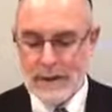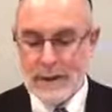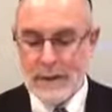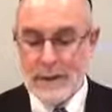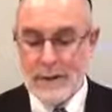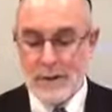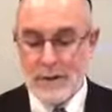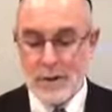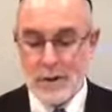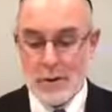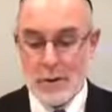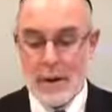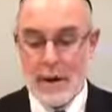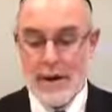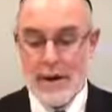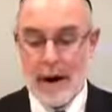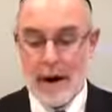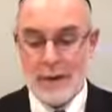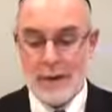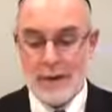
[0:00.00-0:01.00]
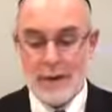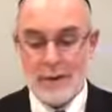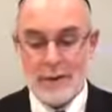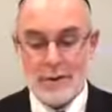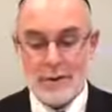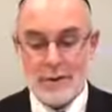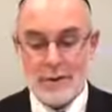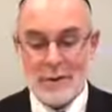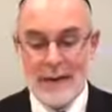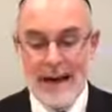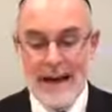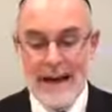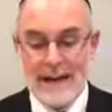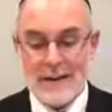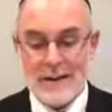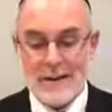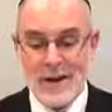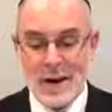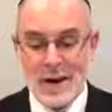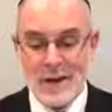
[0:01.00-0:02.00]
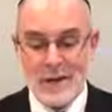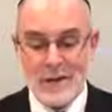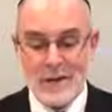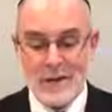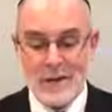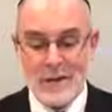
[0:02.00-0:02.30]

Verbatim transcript: He was a great Kabbalist whose vast knowledge of